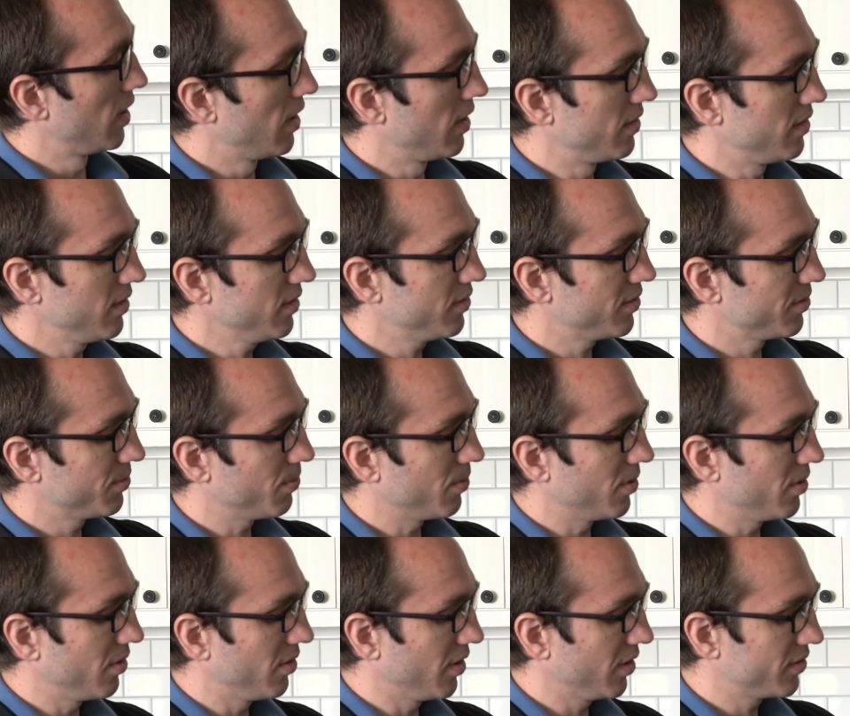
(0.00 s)
And this is what
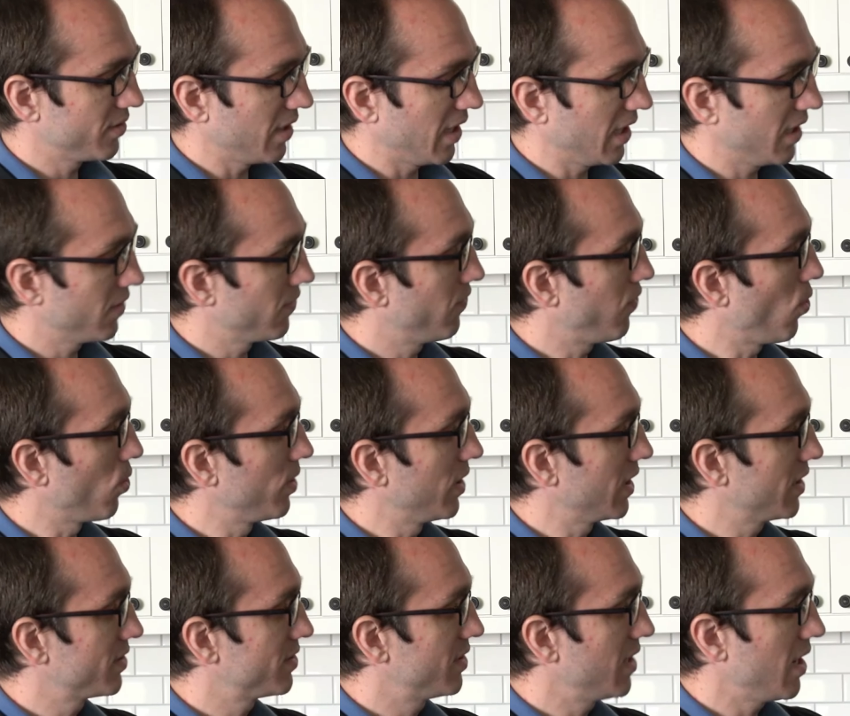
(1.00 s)
it looks like fully
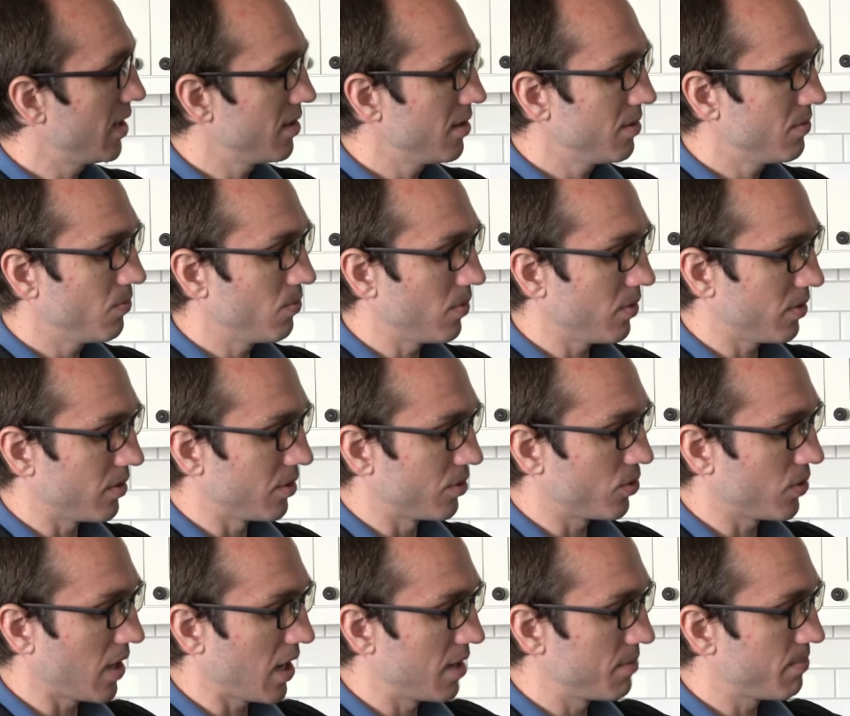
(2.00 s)
extended with the
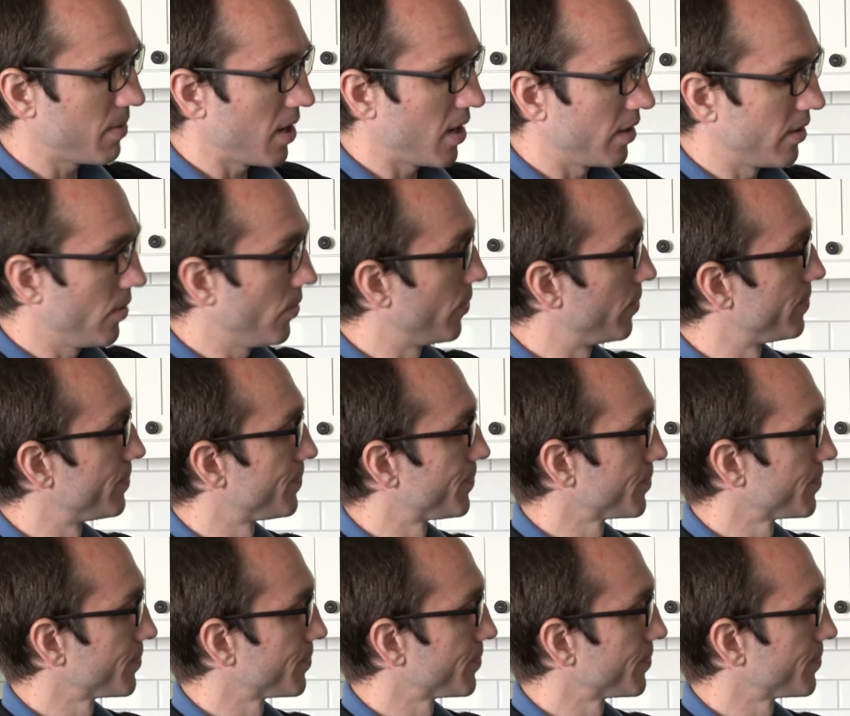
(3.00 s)
tripod out.